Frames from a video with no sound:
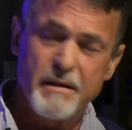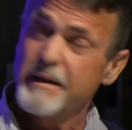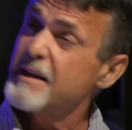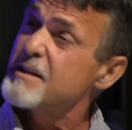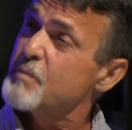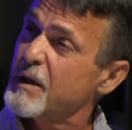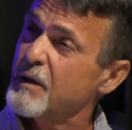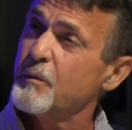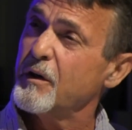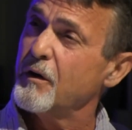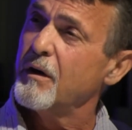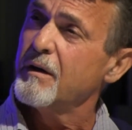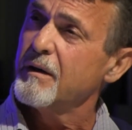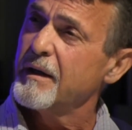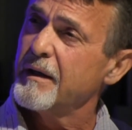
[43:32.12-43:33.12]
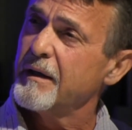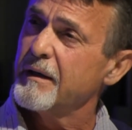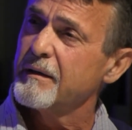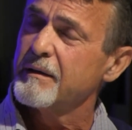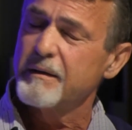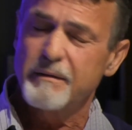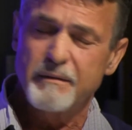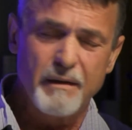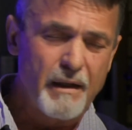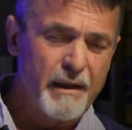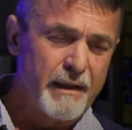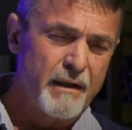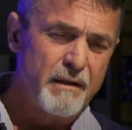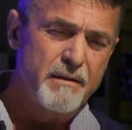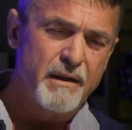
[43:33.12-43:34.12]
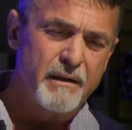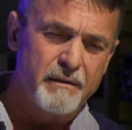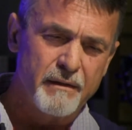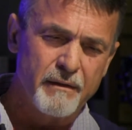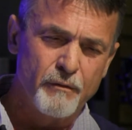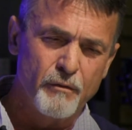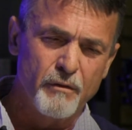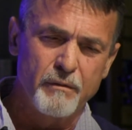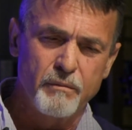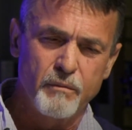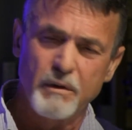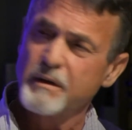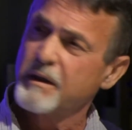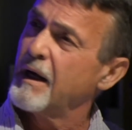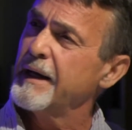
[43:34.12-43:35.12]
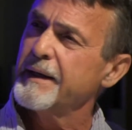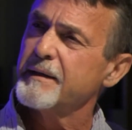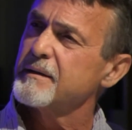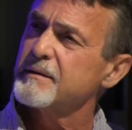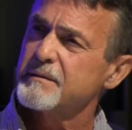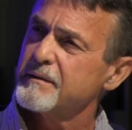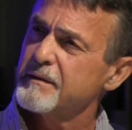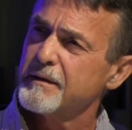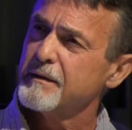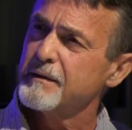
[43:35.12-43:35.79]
So that's where we are, and I know that the Lord will guide us.